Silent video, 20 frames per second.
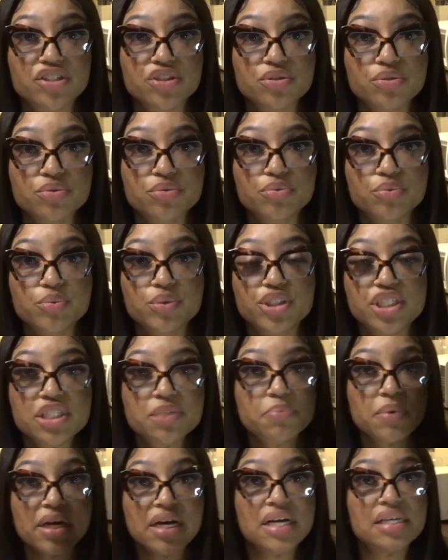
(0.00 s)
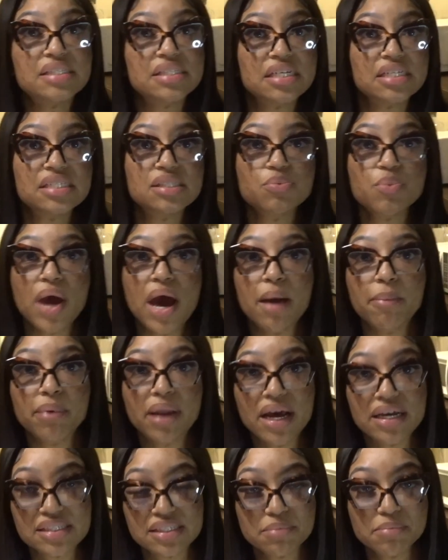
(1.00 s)
you. Just because these do not
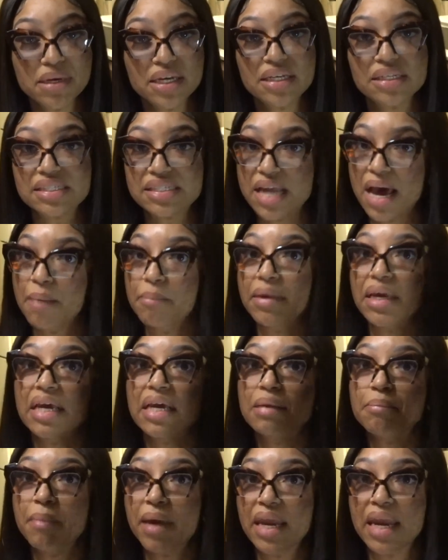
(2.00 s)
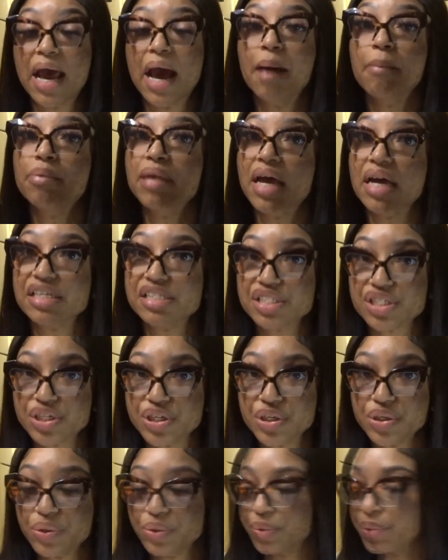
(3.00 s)
apply to me does not mean it may not apply to
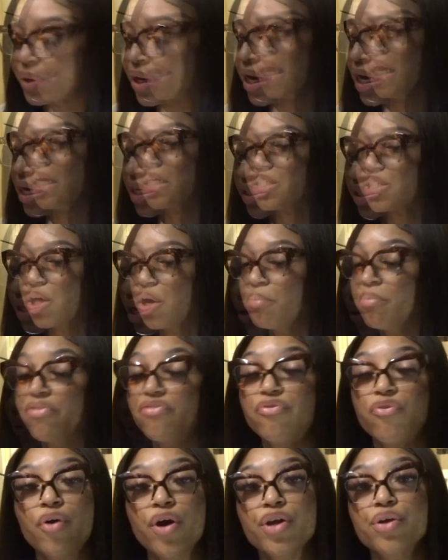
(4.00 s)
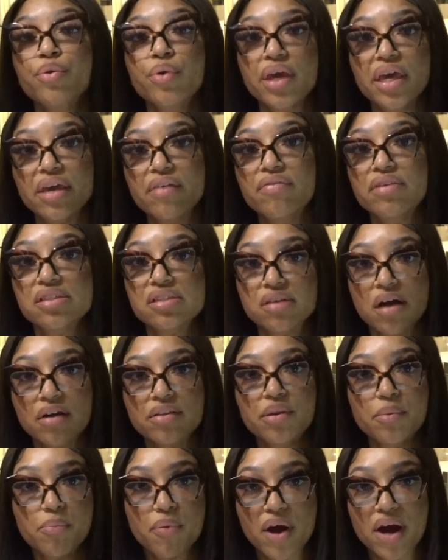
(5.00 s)
you. So before you even start
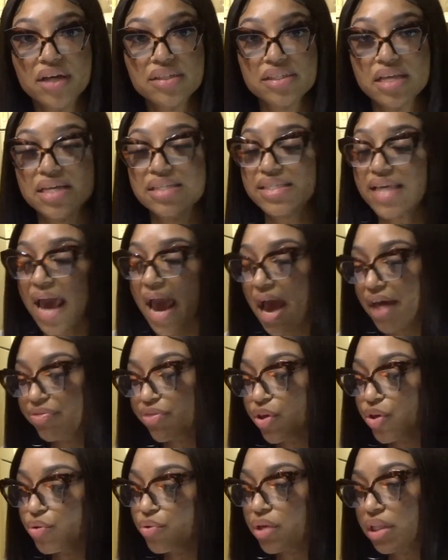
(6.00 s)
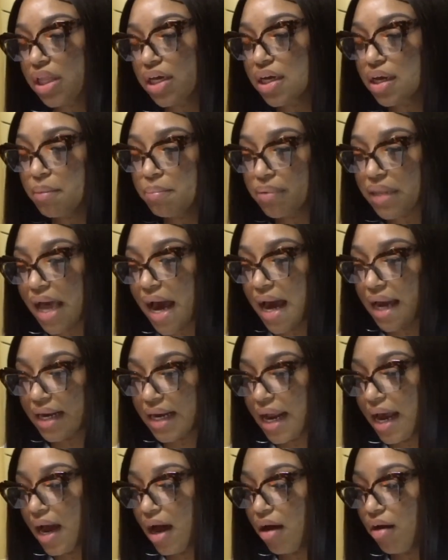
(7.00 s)
the process, after you click apply
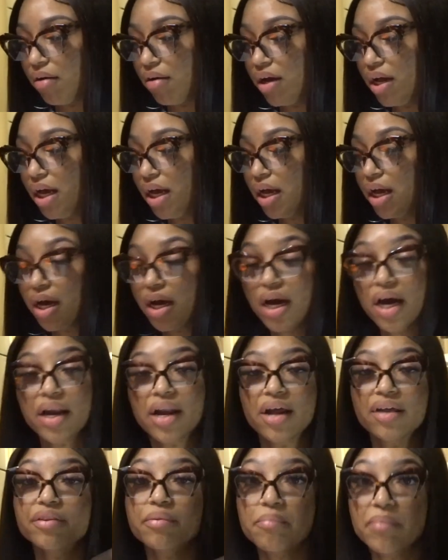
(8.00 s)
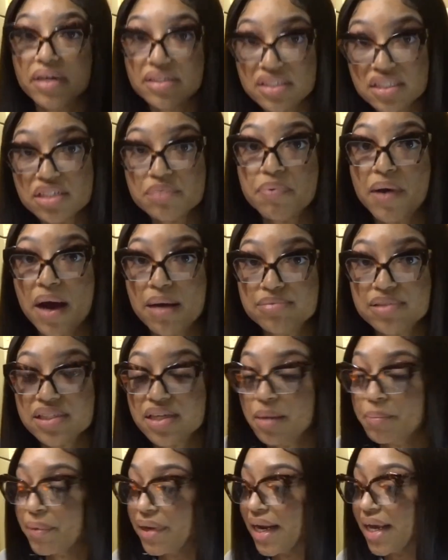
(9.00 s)
now, another message pops
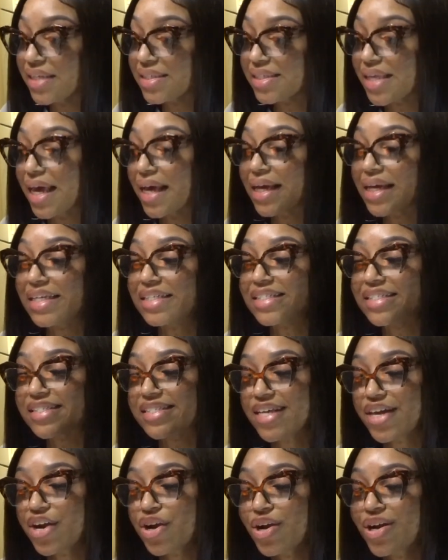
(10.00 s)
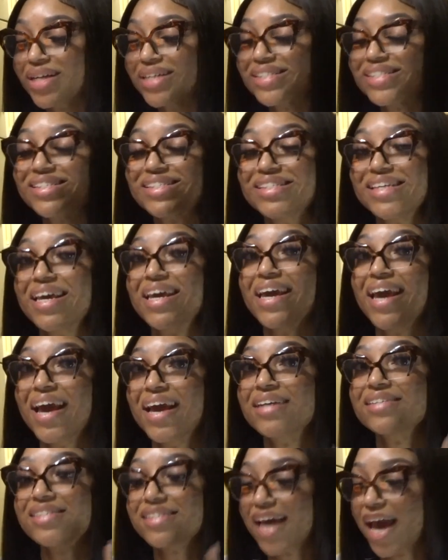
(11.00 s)
up and they say consider
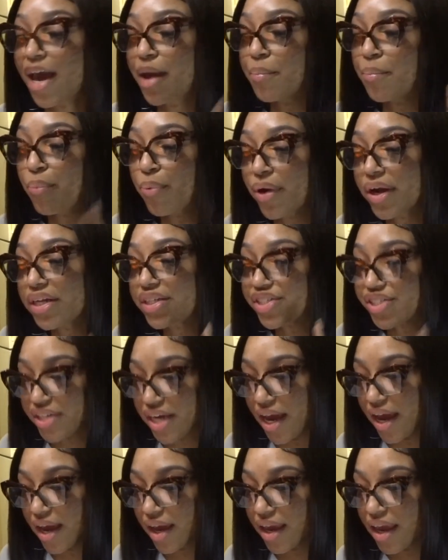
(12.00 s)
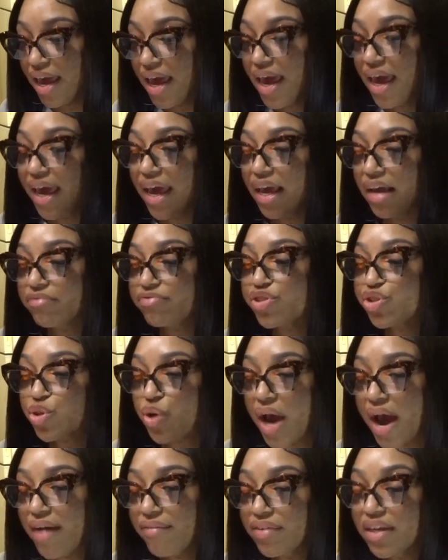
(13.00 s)
TSA pre-check if
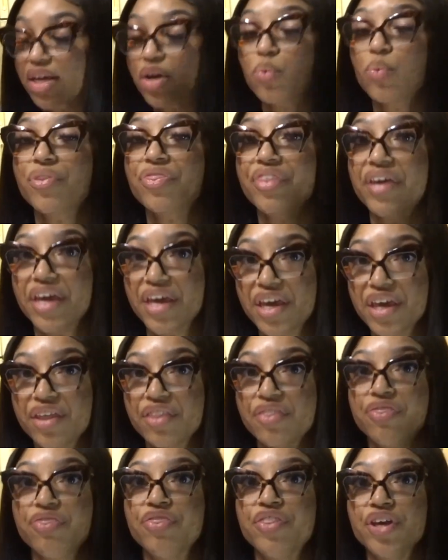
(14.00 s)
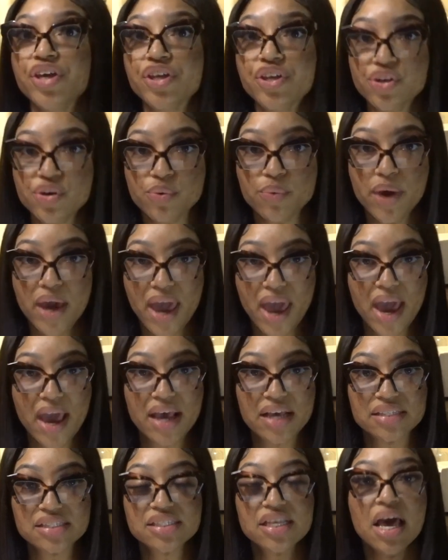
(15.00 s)
traveling within the
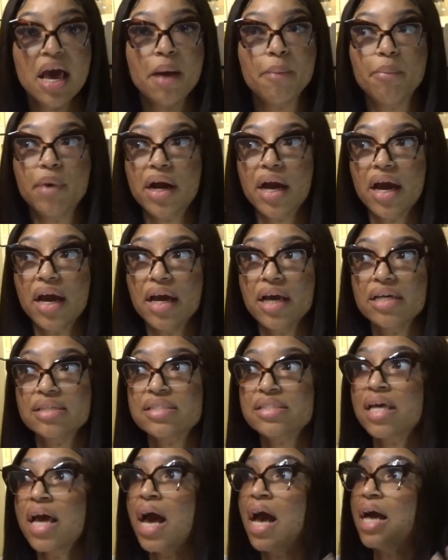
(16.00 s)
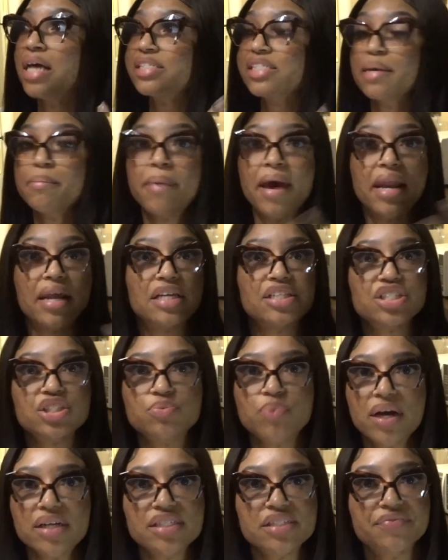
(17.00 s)
US. Because somebody can just
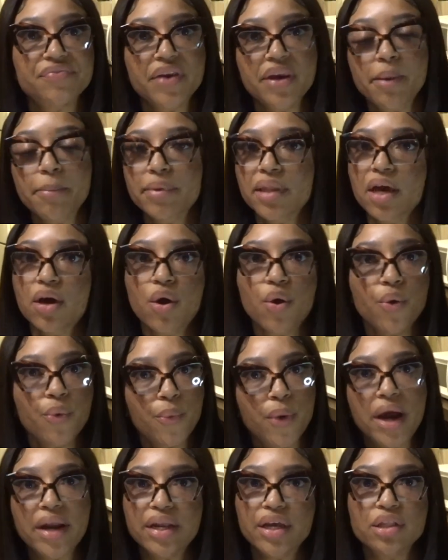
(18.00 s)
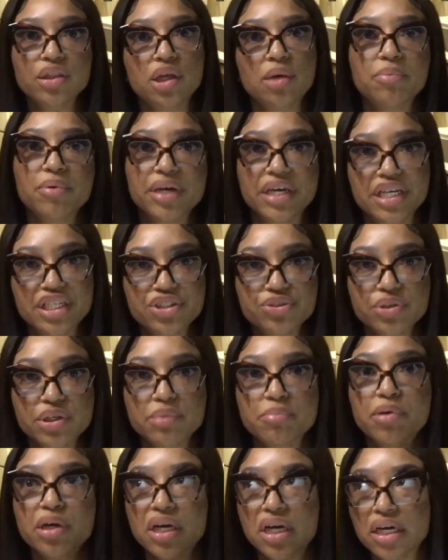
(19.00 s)
watch this video and be like, oh, I need global entry
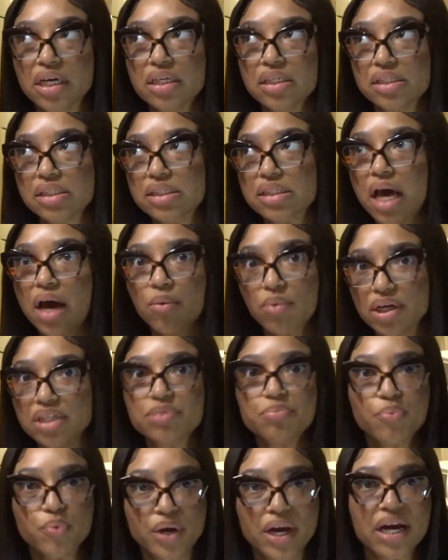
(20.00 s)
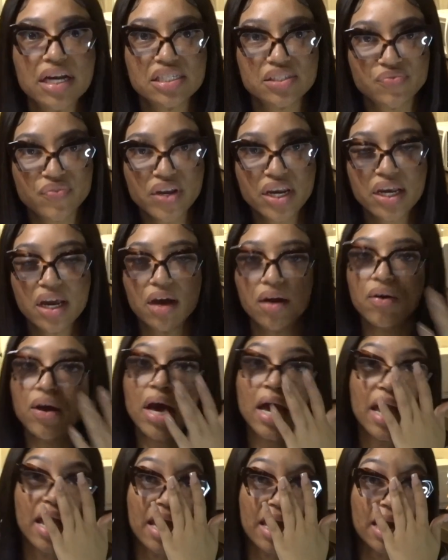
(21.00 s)
because I watched Brianna's video.
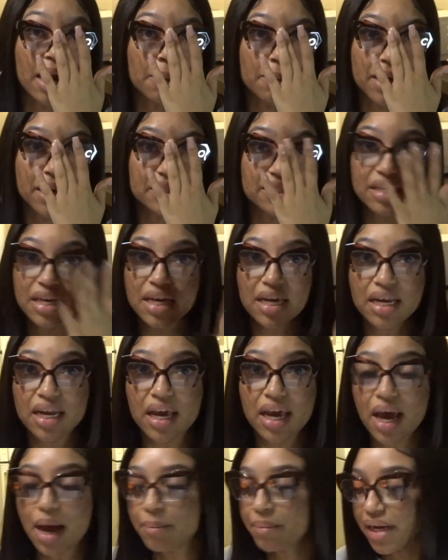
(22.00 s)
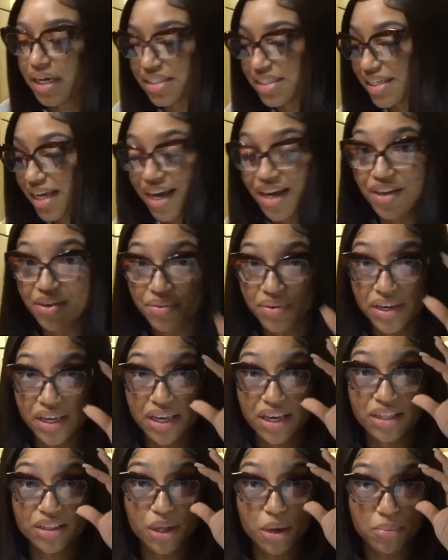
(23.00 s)
And I'm not saying that. I'm not saying you
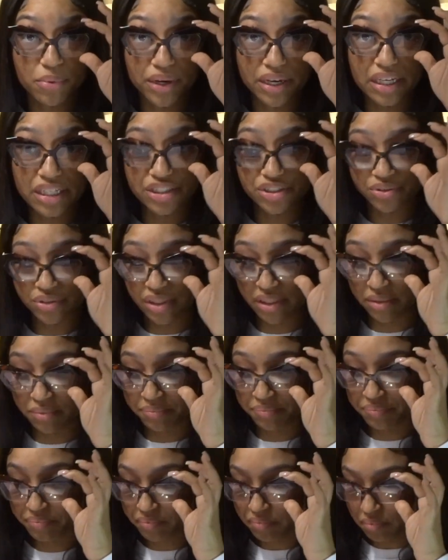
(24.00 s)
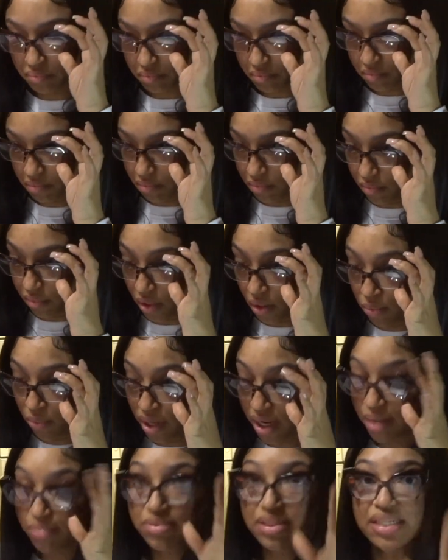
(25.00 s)
need global entry. What
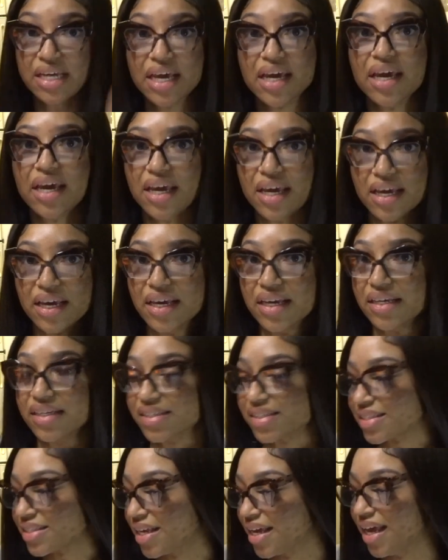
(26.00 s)
I'm saying is